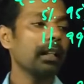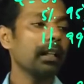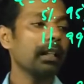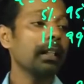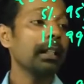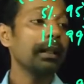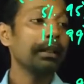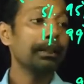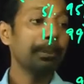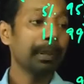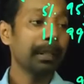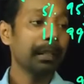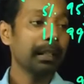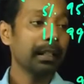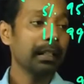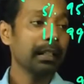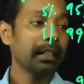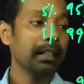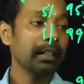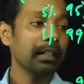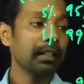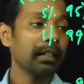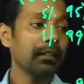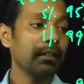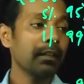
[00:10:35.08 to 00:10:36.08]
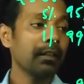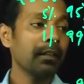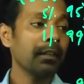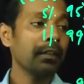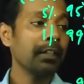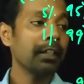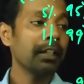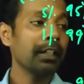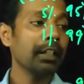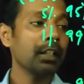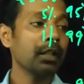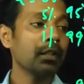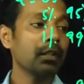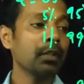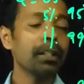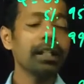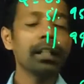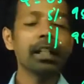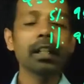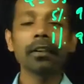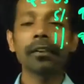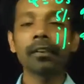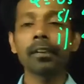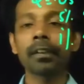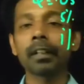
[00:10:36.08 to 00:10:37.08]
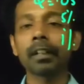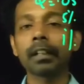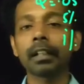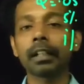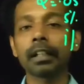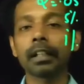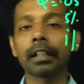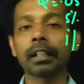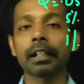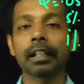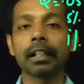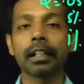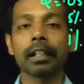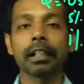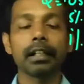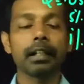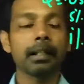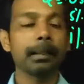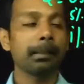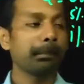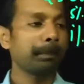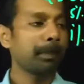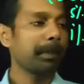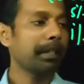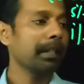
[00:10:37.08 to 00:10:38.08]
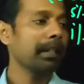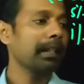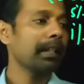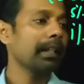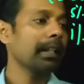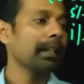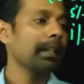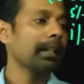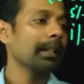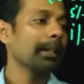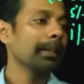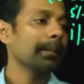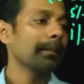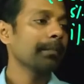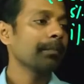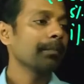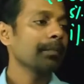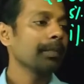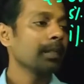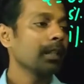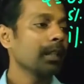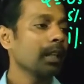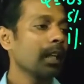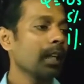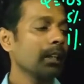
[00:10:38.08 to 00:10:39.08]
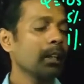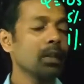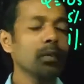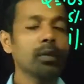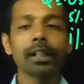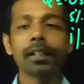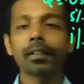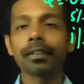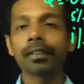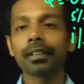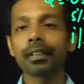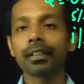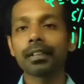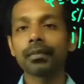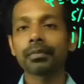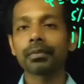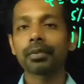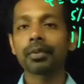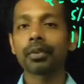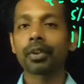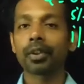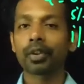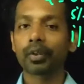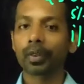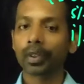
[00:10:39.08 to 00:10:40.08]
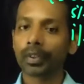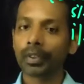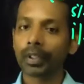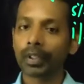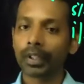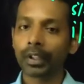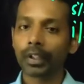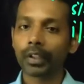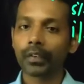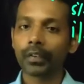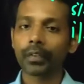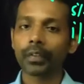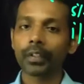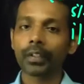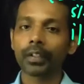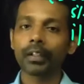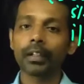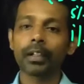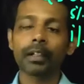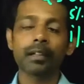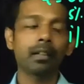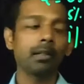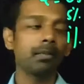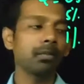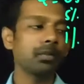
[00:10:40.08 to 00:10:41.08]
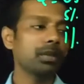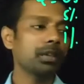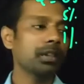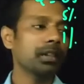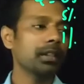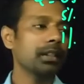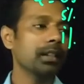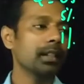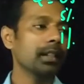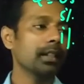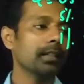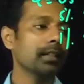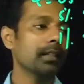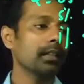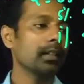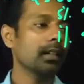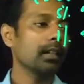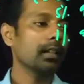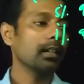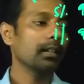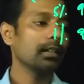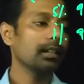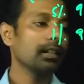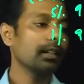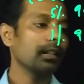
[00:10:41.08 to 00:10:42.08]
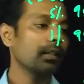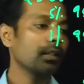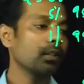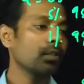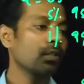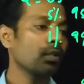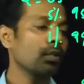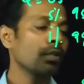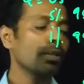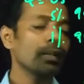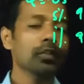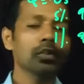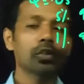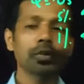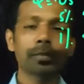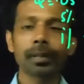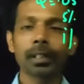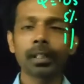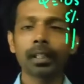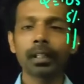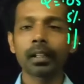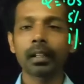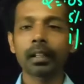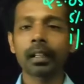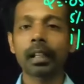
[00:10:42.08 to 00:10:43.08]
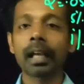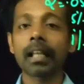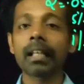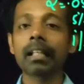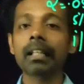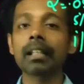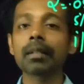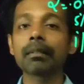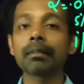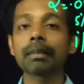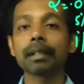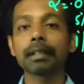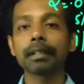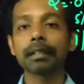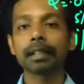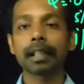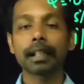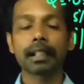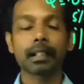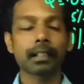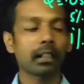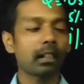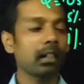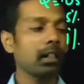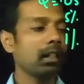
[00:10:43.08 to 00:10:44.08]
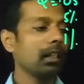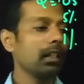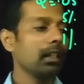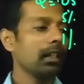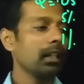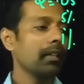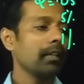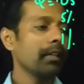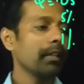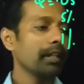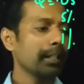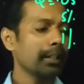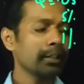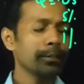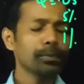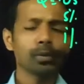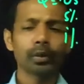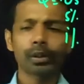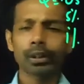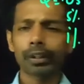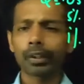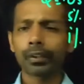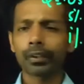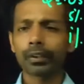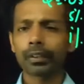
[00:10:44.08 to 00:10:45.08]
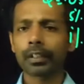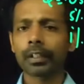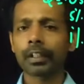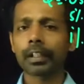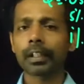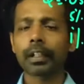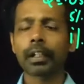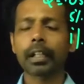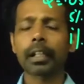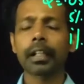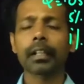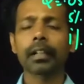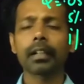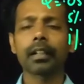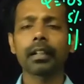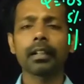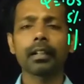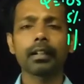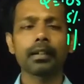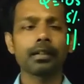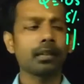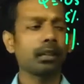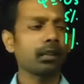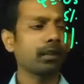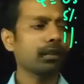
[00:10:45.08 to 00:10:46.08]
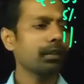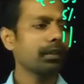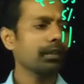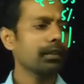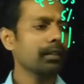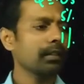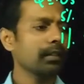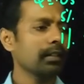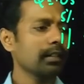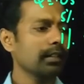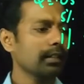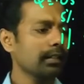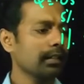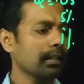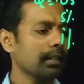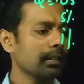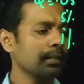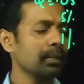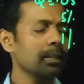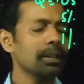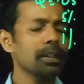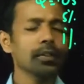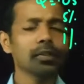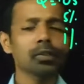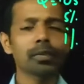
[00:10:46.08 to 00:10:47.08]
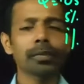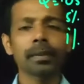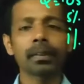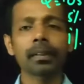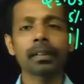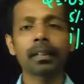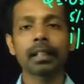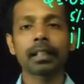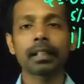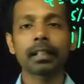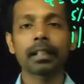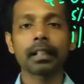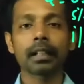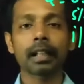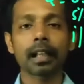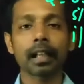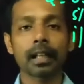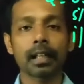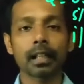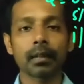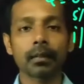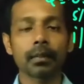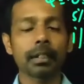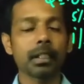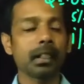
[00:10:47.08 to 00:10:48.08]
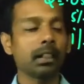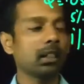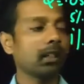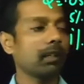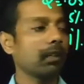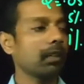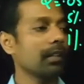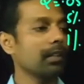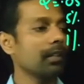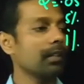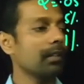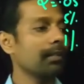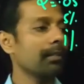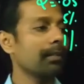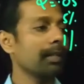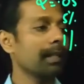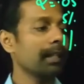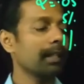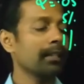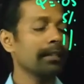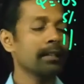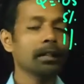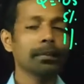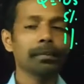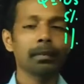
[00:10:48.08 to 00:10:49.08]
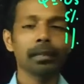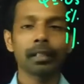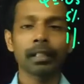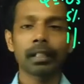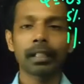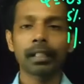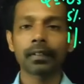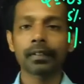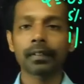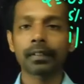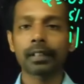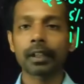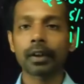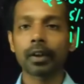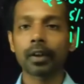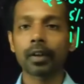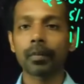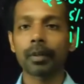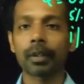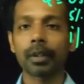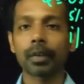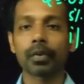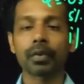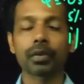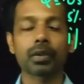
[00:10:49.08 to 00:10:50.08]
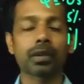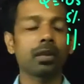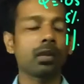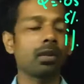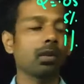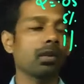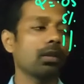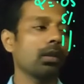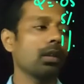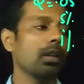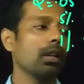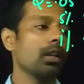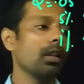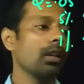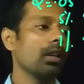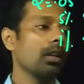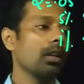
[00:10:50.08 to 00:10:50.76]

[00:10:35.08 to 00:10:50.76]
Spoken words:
Independent, 15 and 20 definitely are dependent data. Other one is a controversy kind of assumption, that is the scores has to be randomly selected. Every textbook it is written like the subject has to be selected randomly, otherwise paired sample t-test cannot be used, or